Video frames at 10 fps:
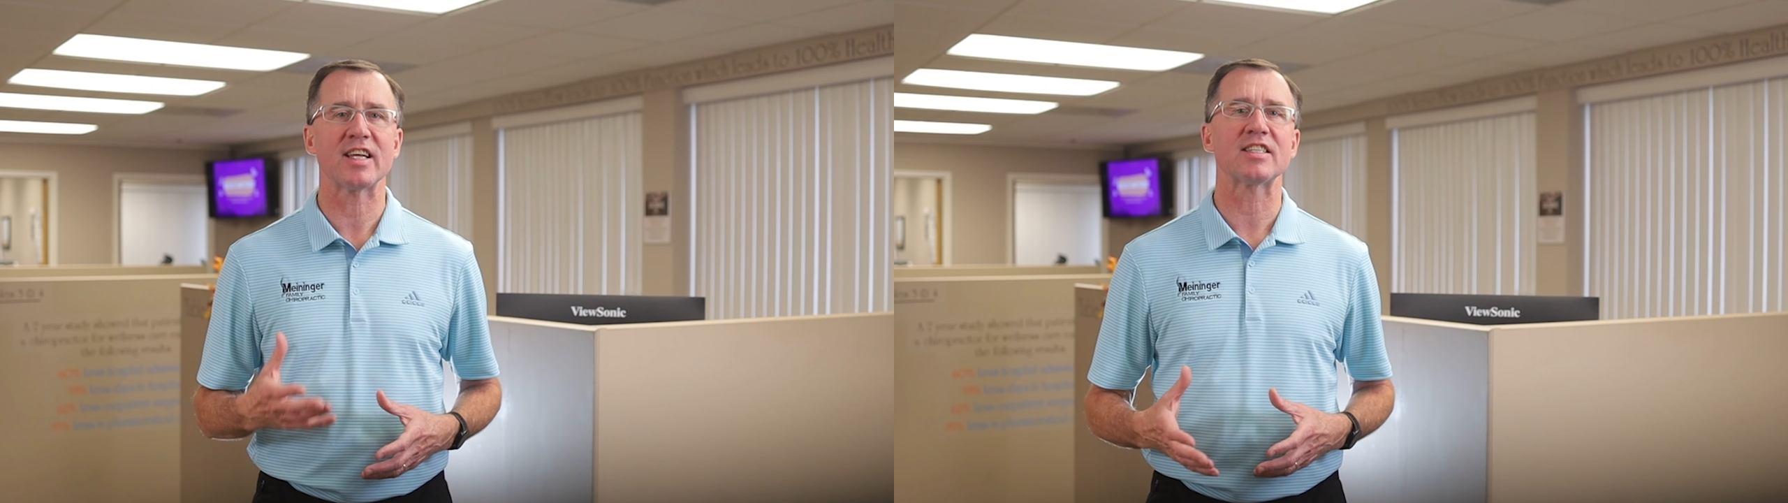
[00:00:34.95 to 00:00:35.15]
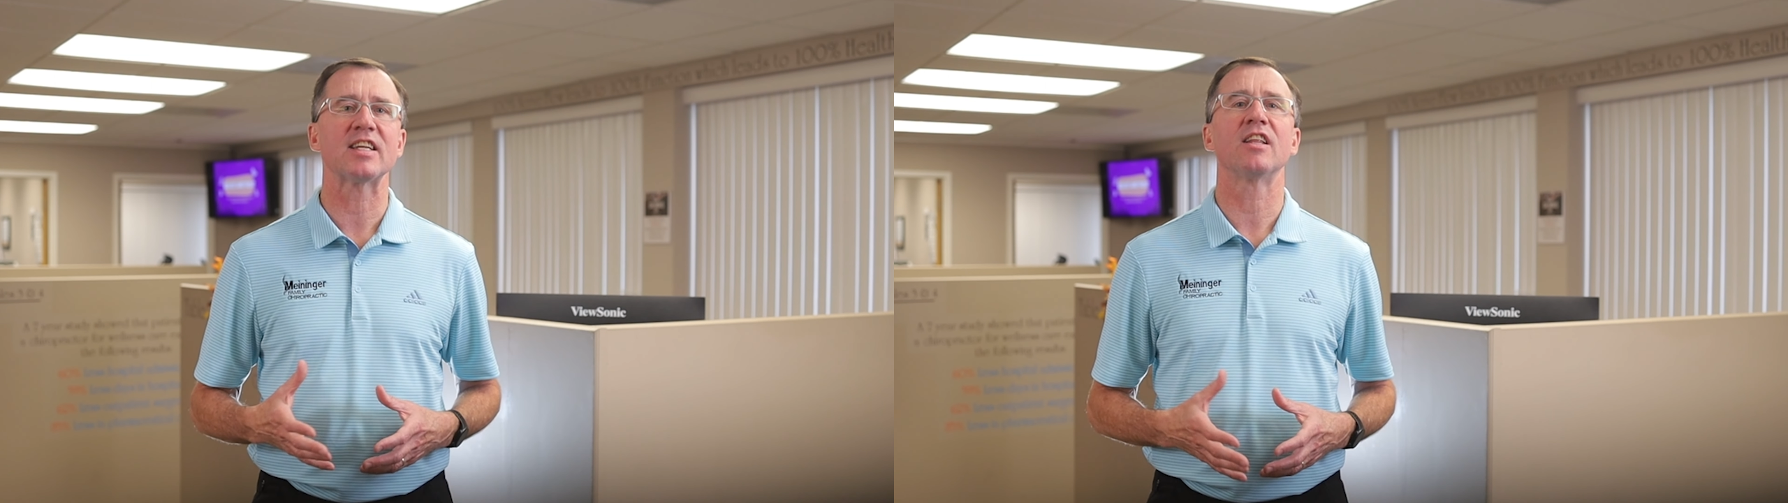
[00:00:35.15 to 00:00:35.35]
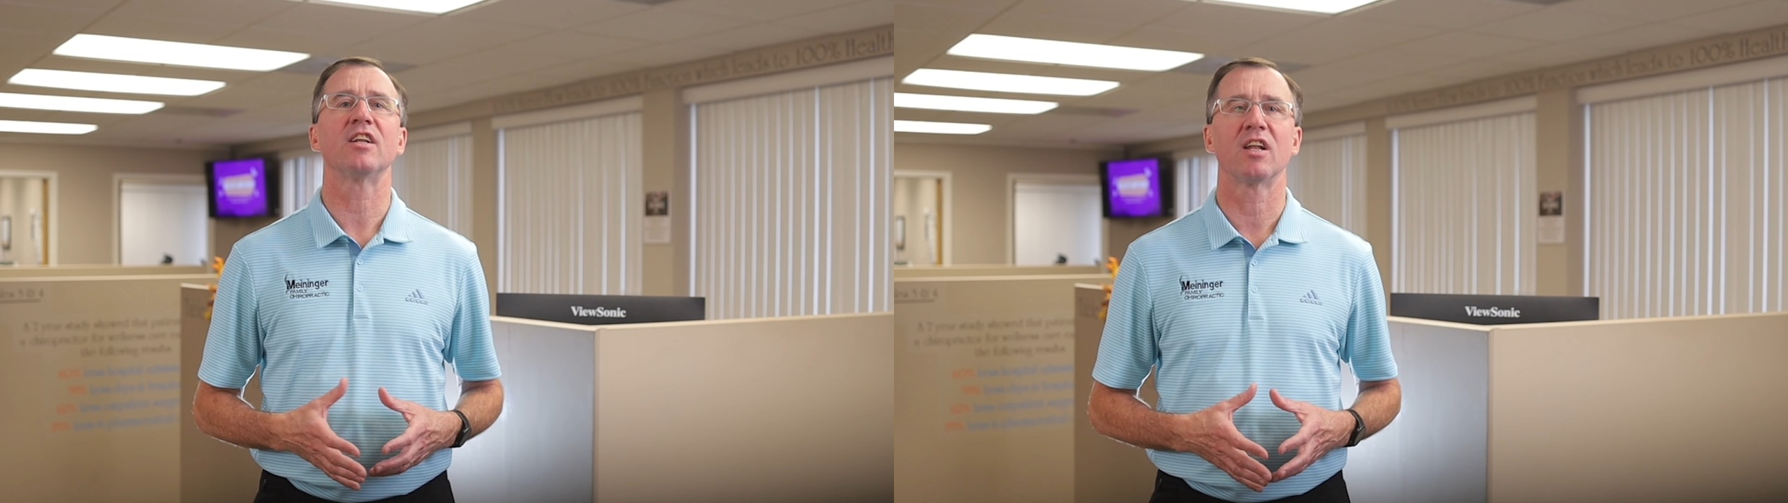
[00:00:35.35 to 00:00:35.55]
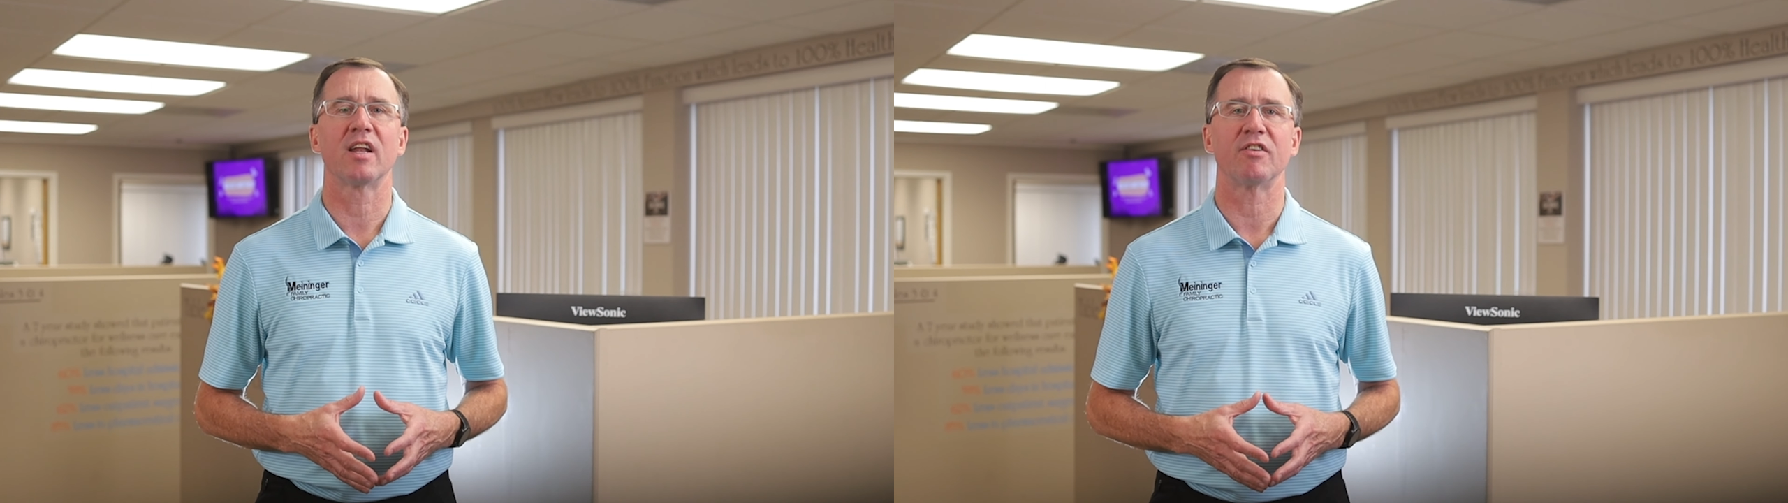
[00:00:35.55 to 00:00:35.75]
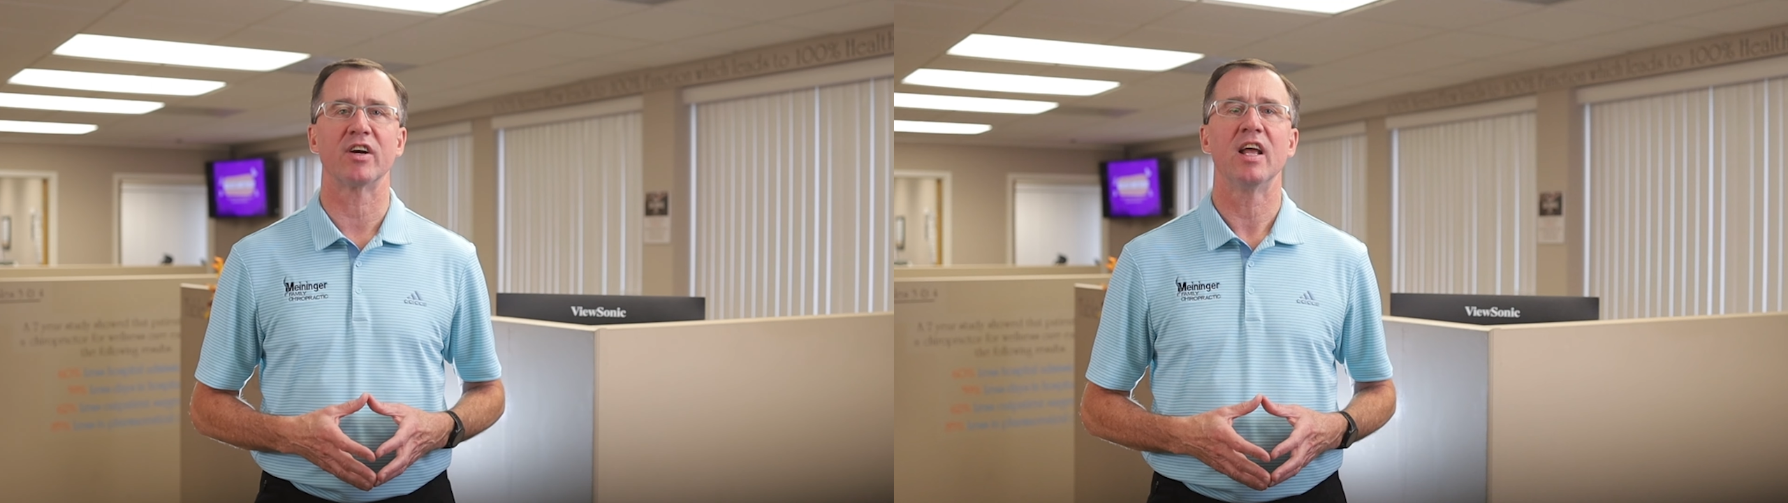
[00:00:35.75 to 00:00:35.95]
assist in
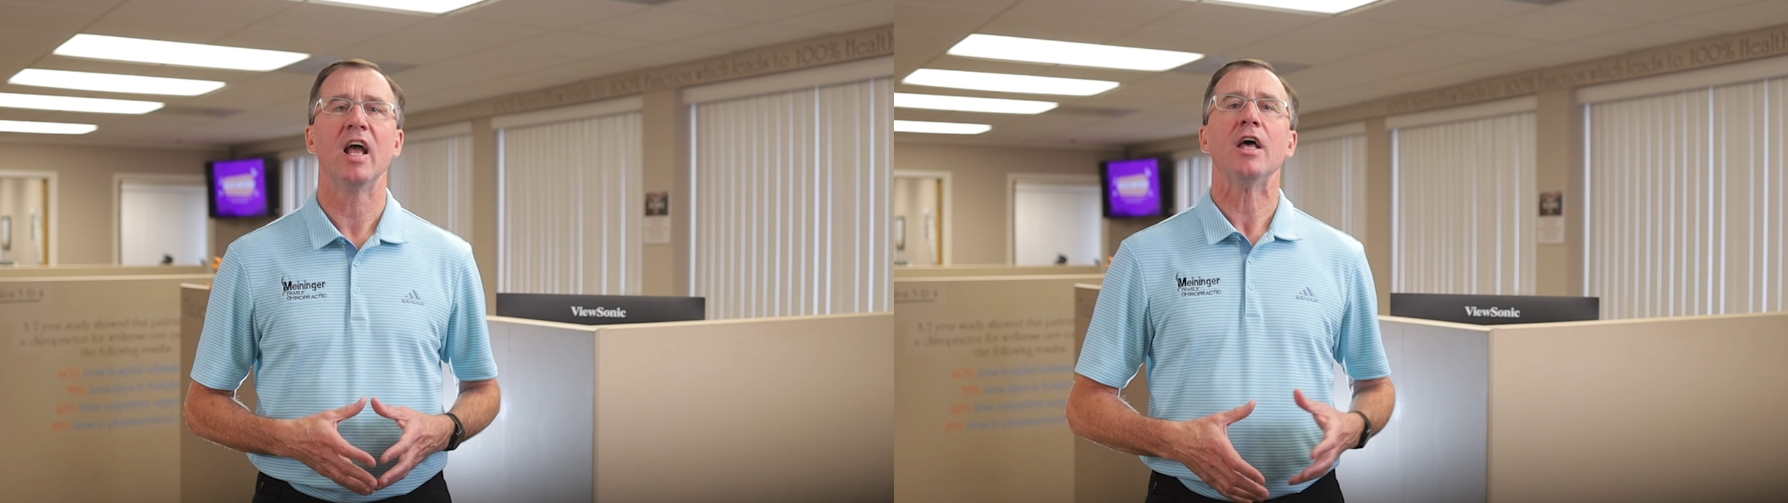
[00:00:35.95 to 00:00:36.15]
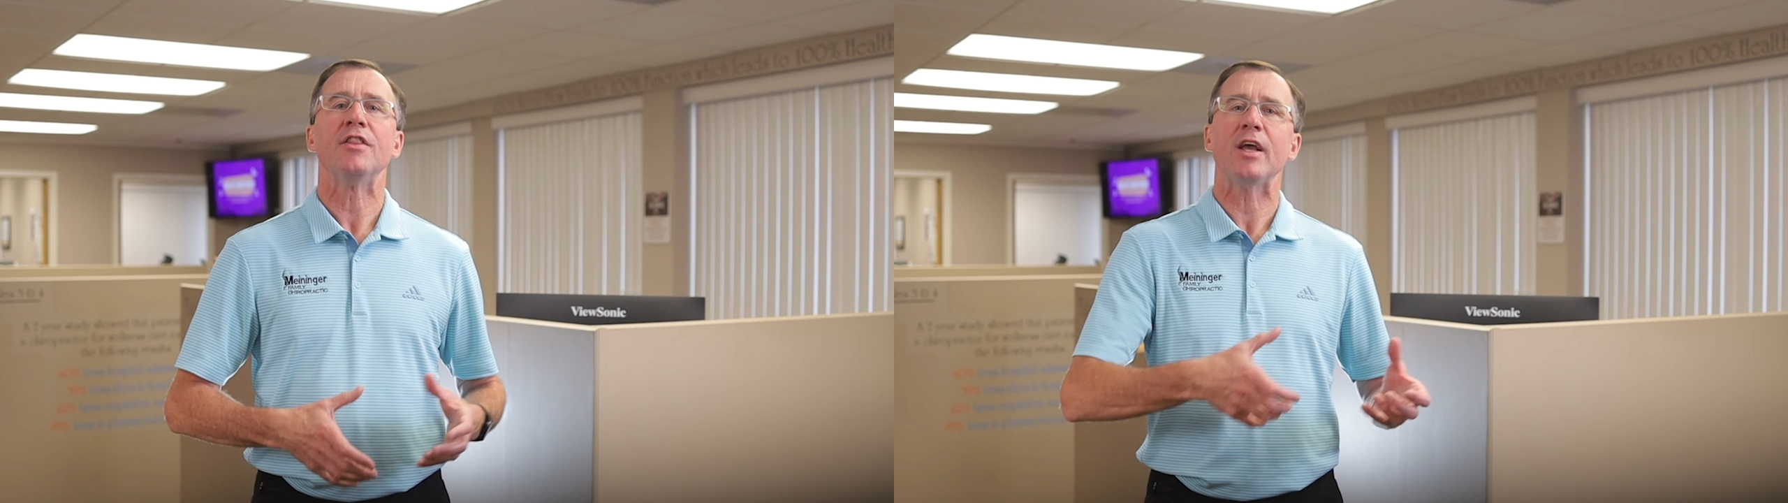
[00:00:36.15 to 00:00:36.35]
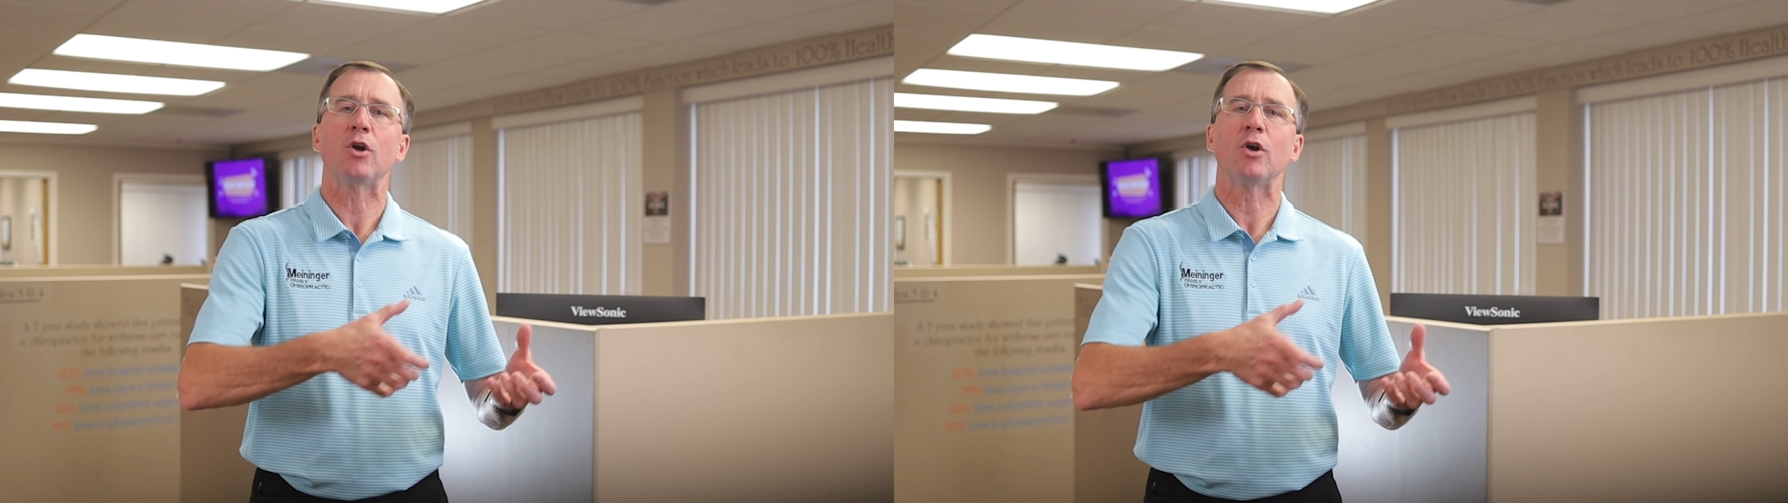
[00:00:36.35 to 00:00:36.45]
the delivery,